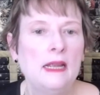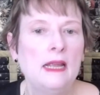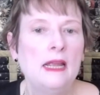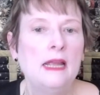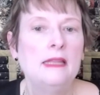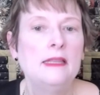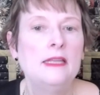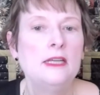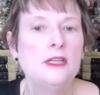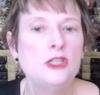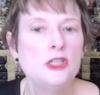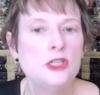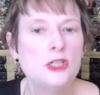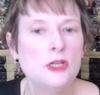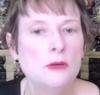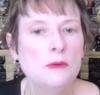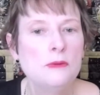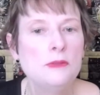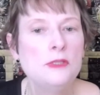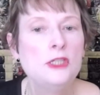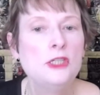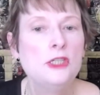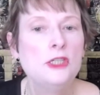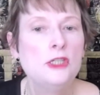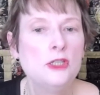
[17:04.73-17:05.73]
that showed
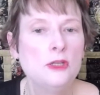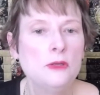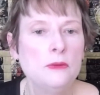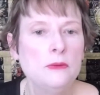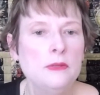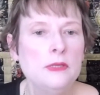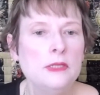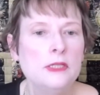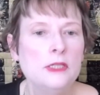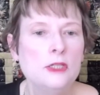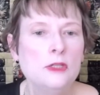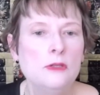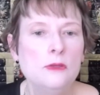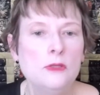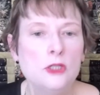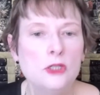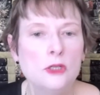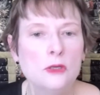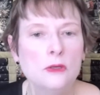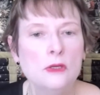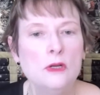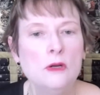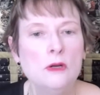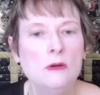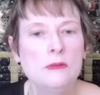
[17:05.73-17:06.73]
students who
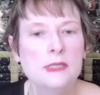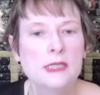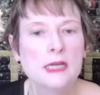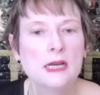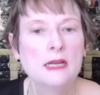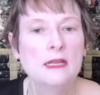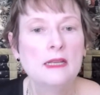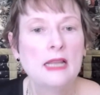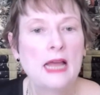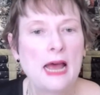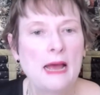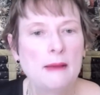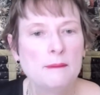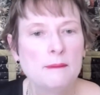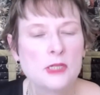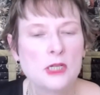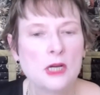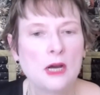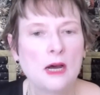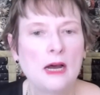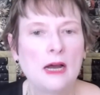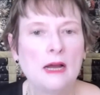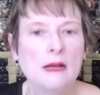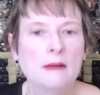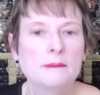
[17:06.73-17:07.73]
took notes on
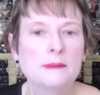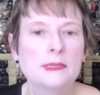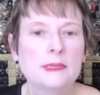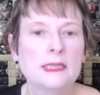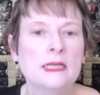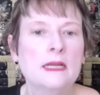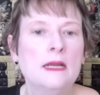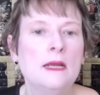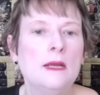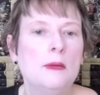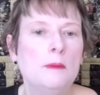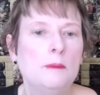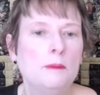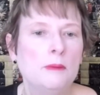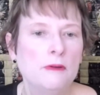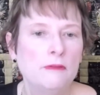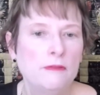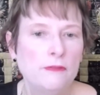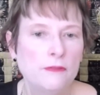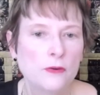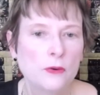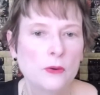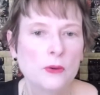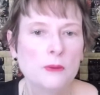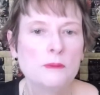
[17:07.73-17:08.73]
laptops
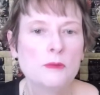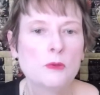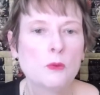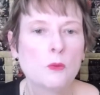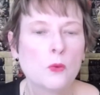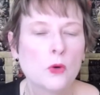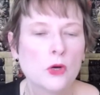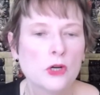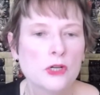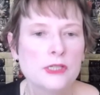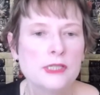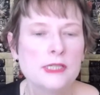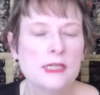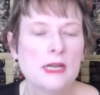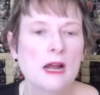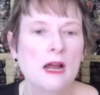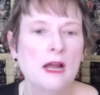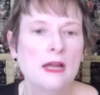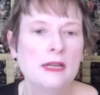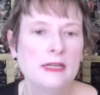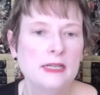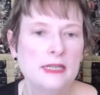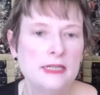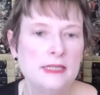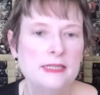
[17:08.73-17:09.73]
performed worse
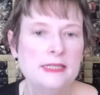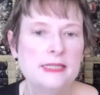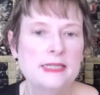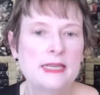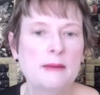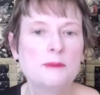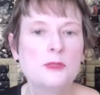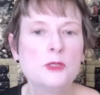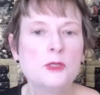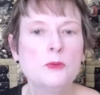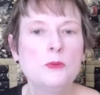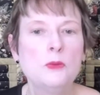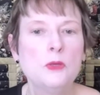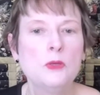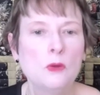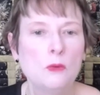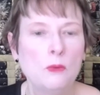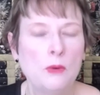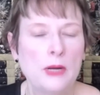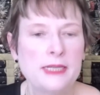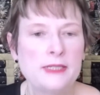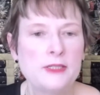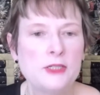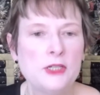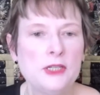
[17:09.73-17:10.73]
on conceptual
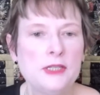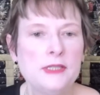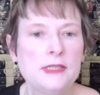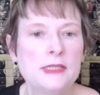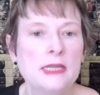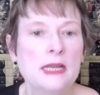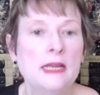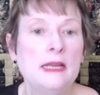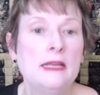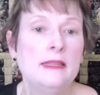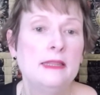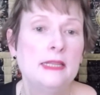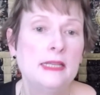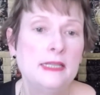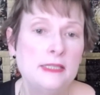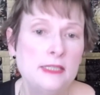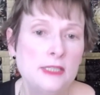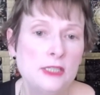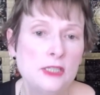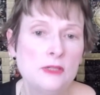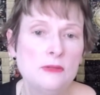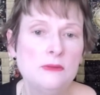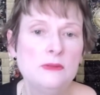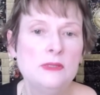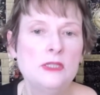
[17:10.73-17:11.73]
questions than
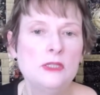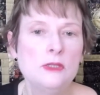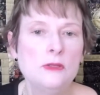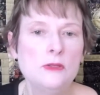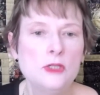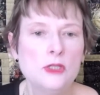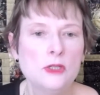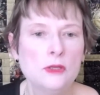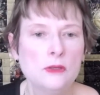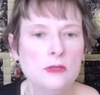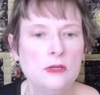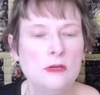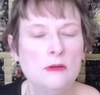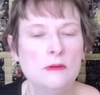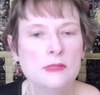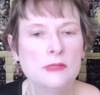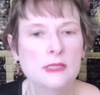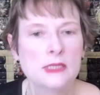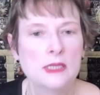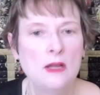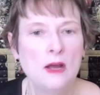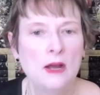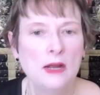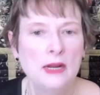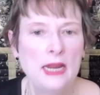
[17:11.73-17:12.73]
students who took notes
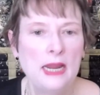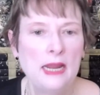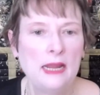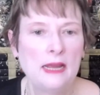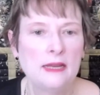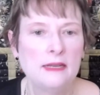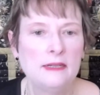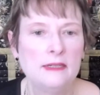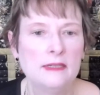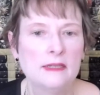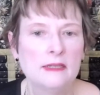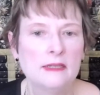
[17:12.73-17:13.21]
longhand.